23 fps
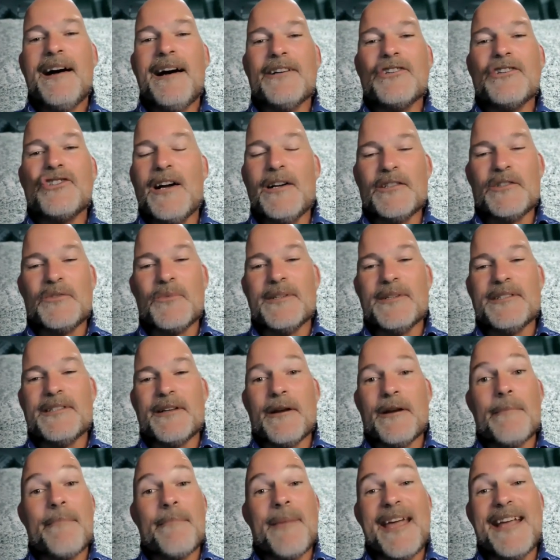Charles
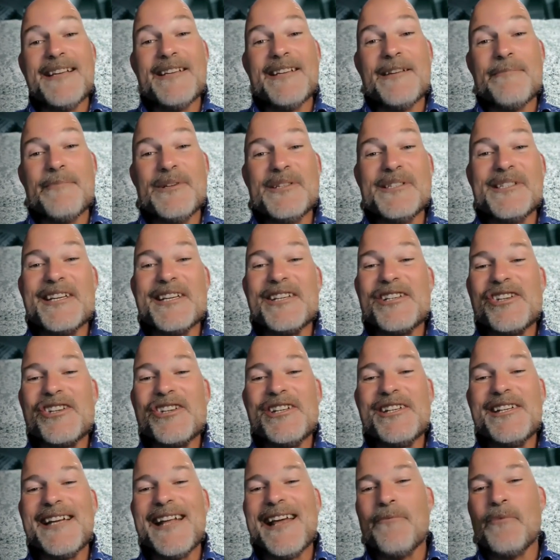was an amazing
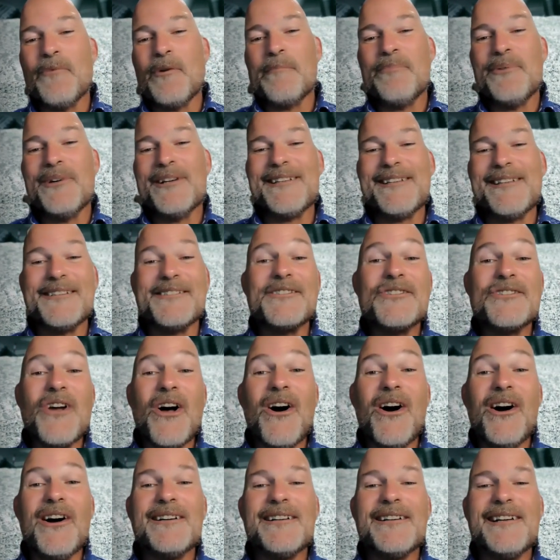musician and would put the
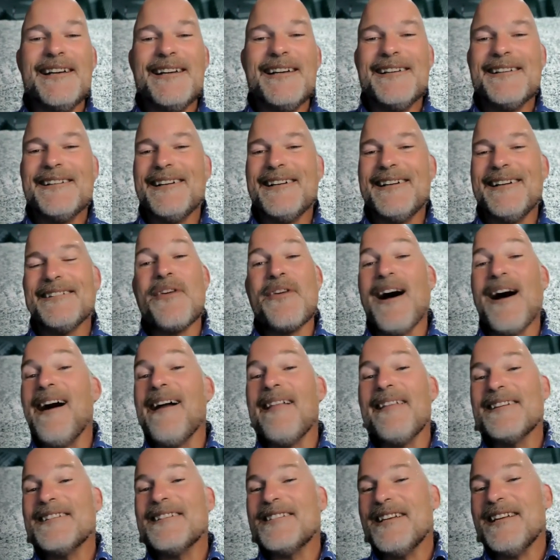song, the
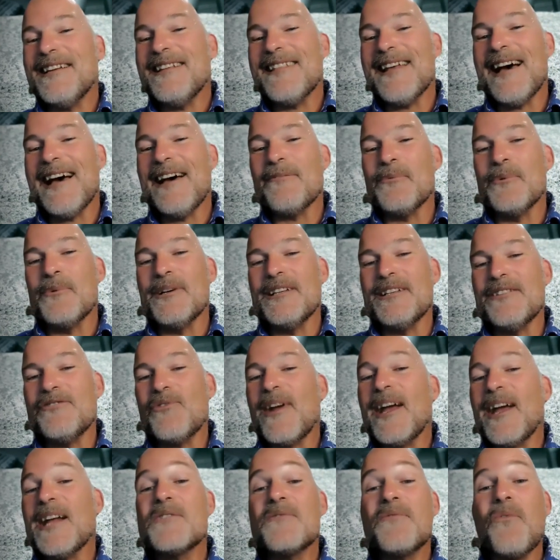theology that would
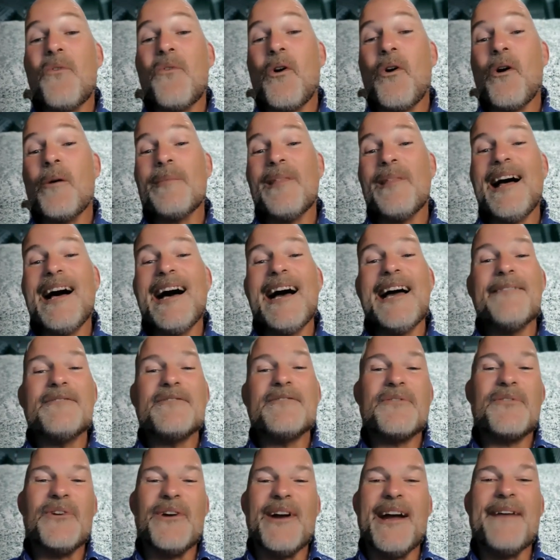transform
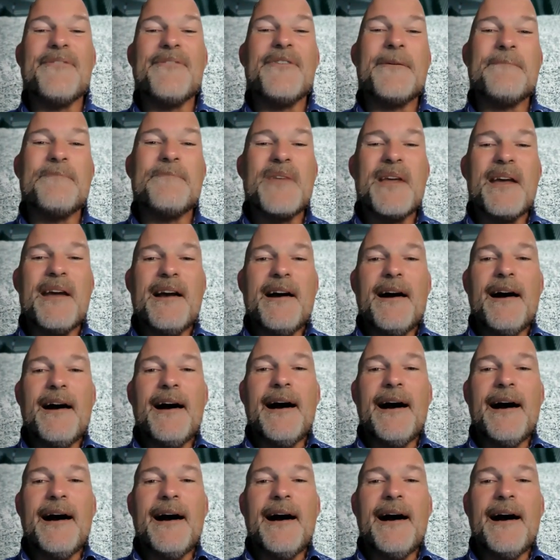lives forever.